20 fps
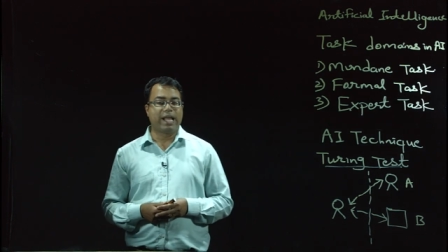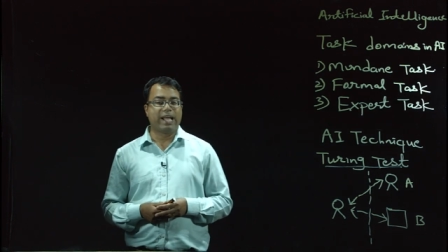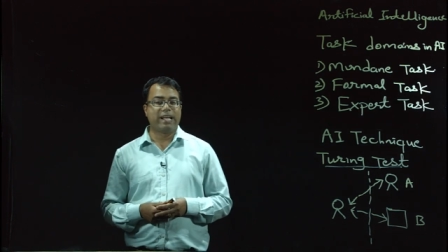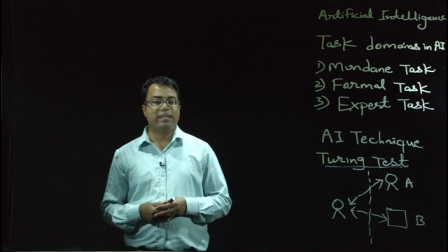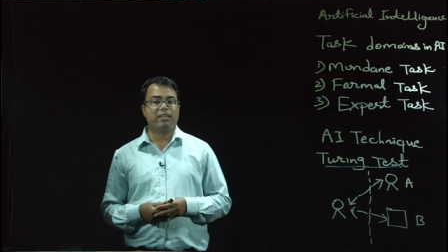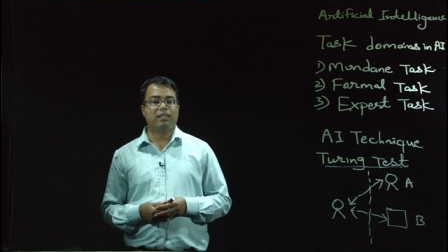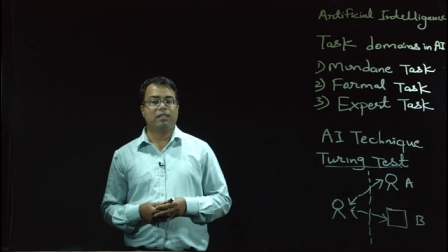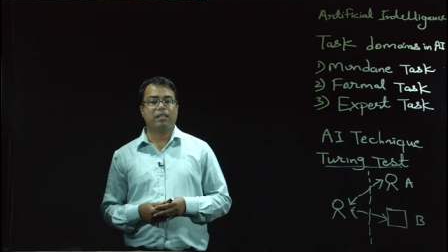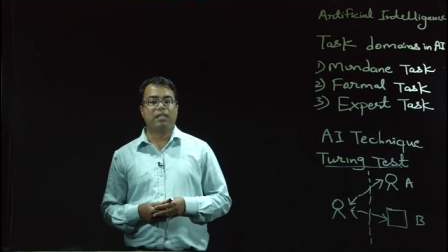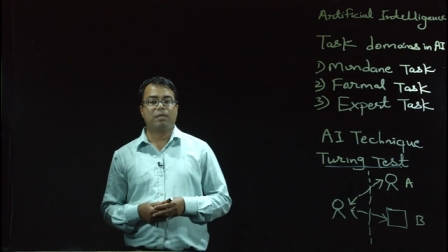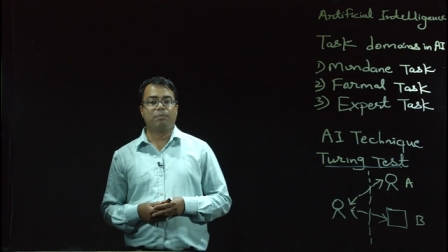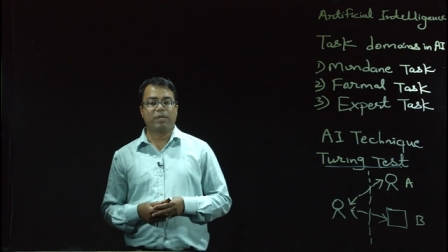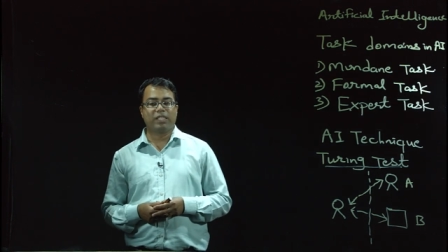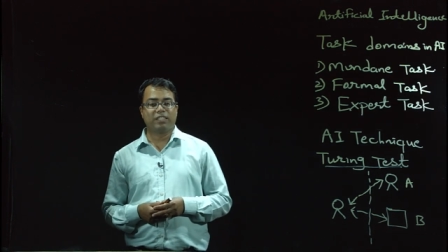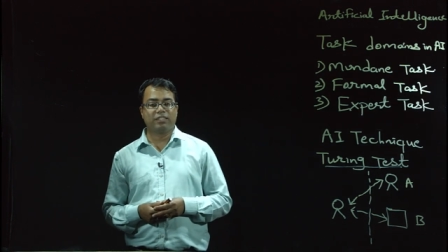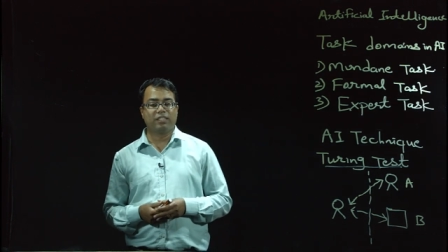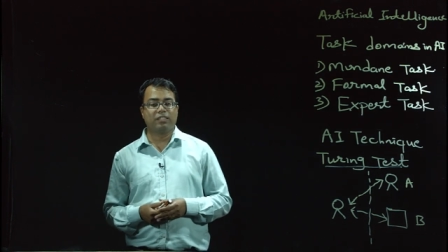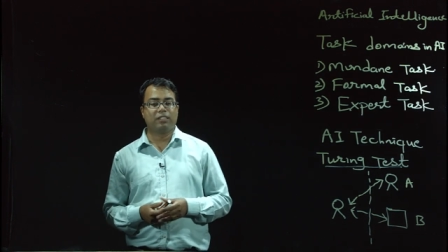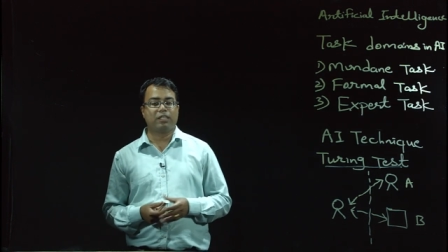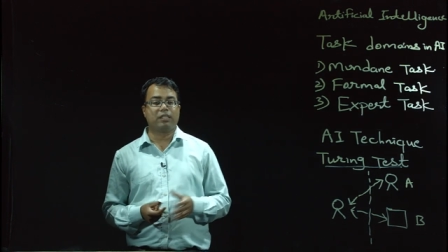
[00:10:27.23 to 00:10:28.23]
and
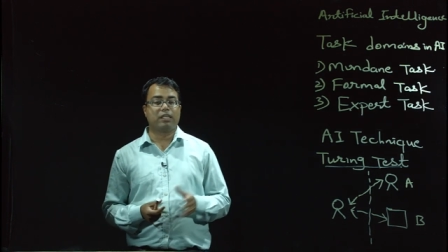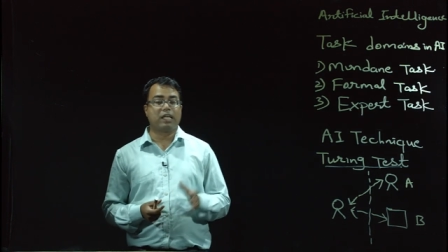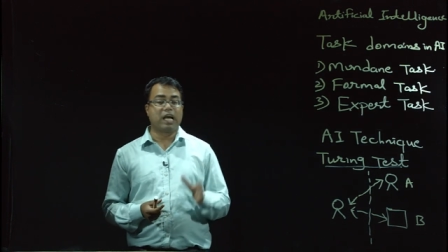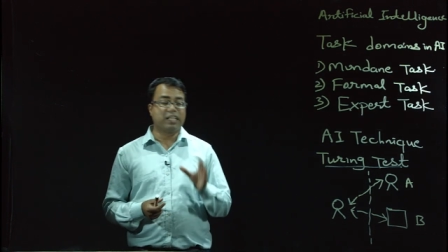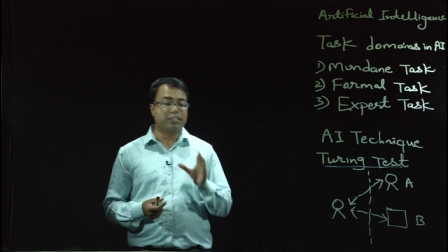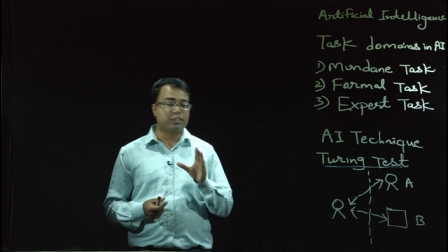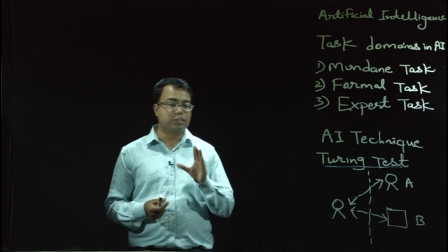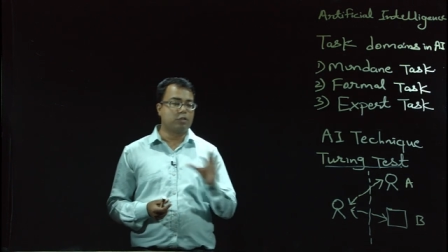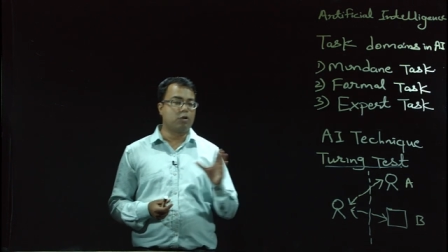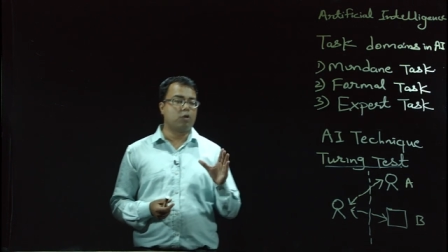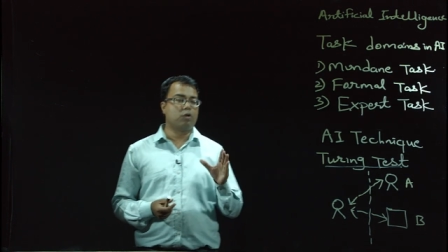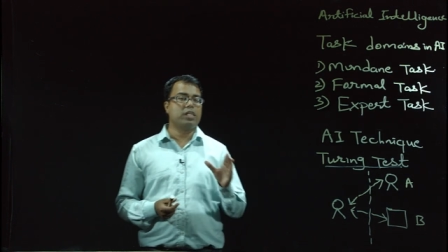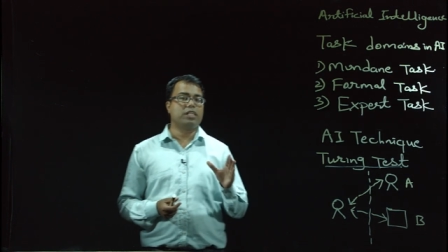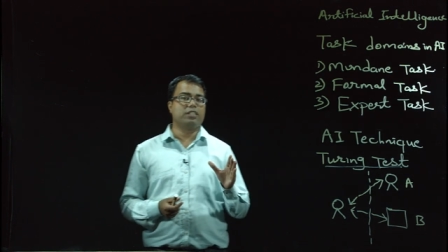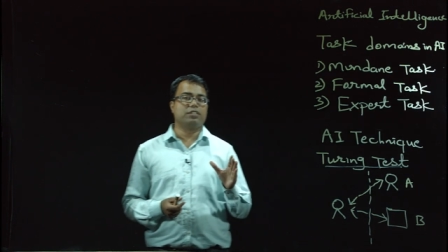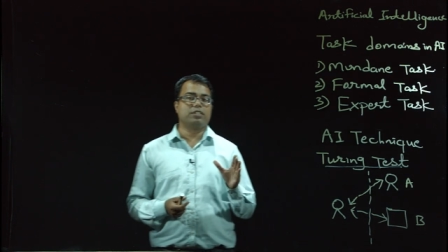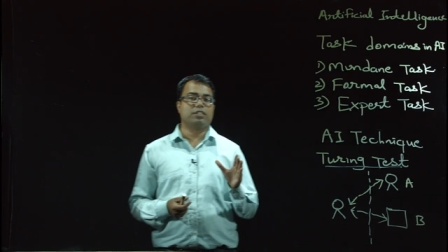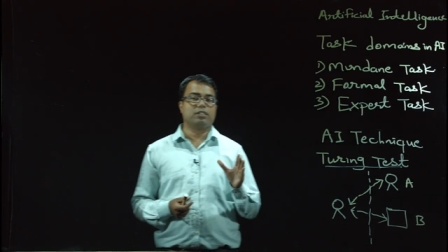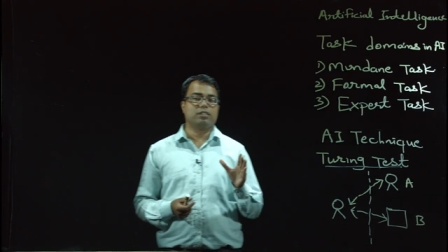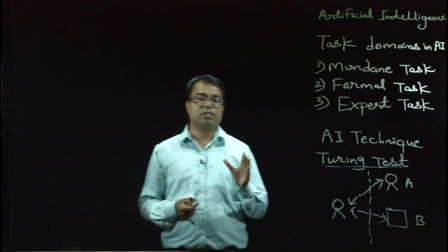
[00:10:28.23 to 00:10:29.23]
represent the task
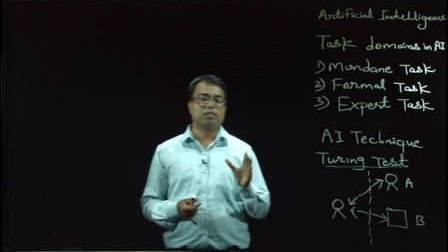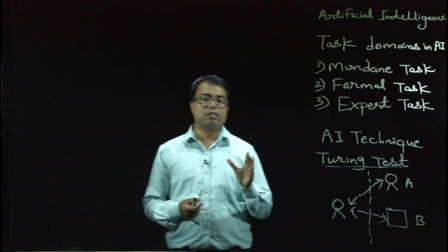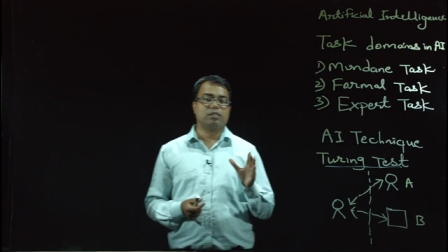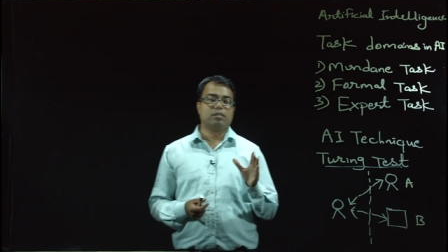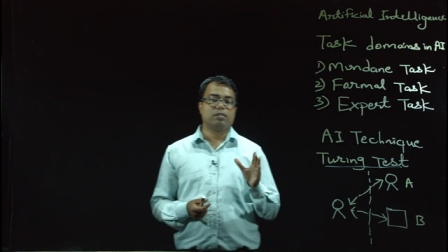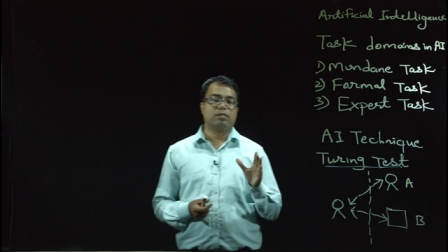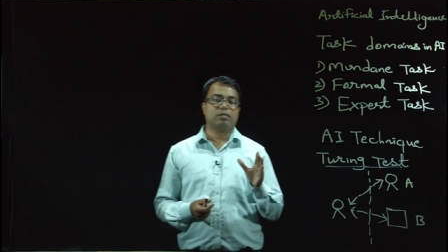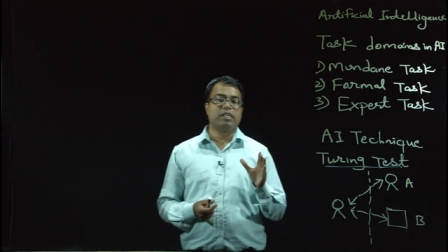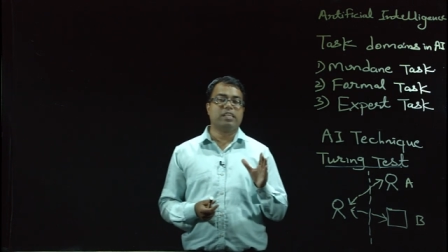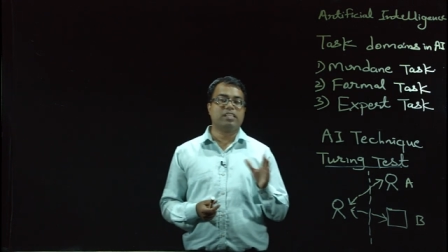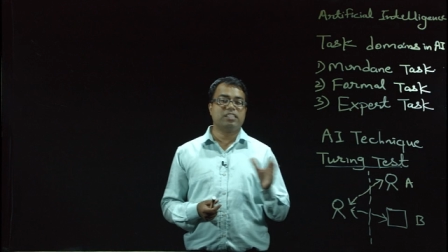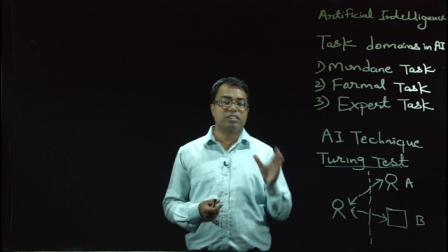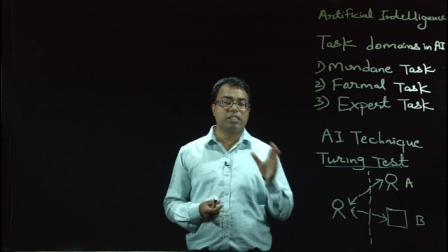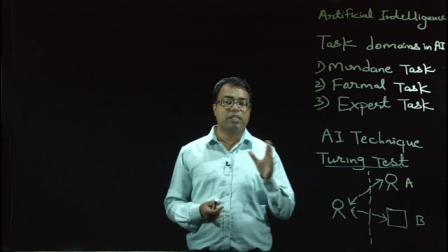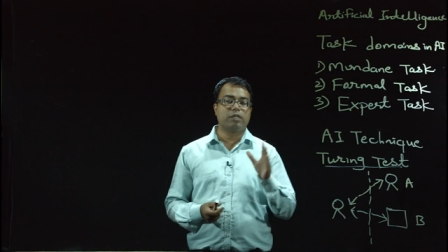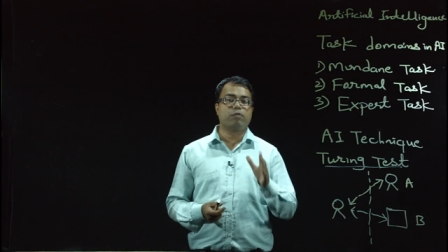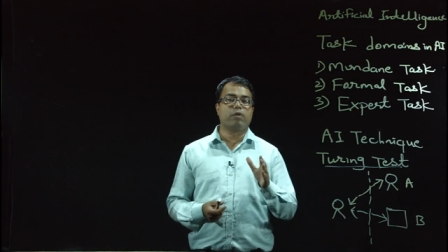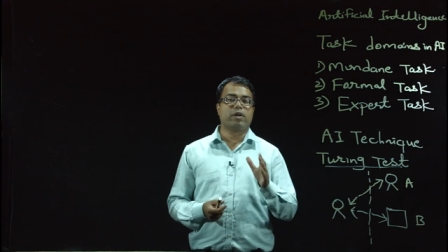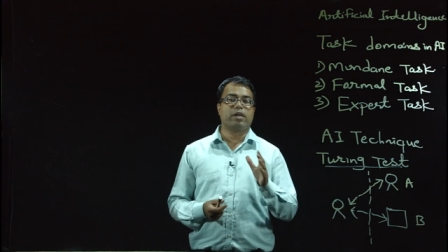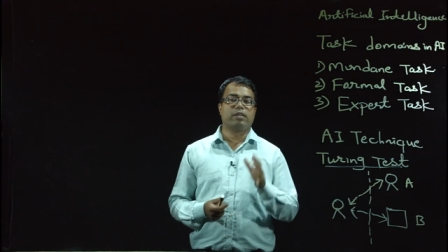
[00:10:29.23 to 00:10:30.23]
knowledge that is
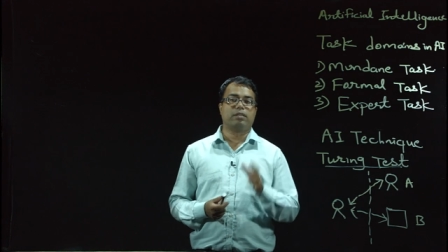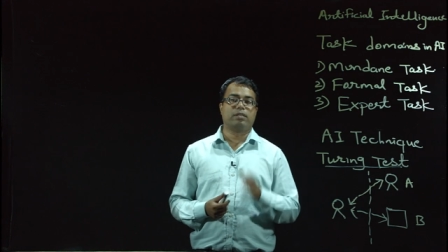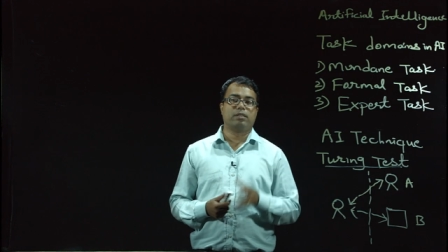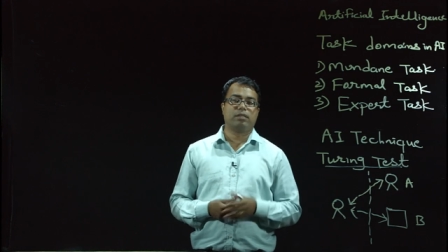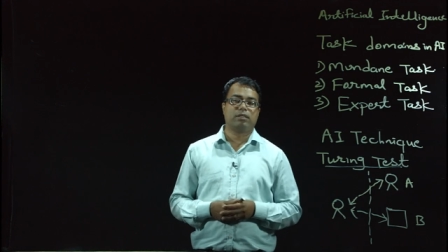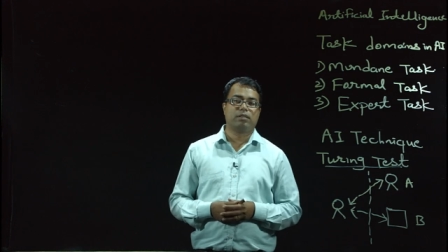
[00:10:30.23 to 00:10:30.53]
required.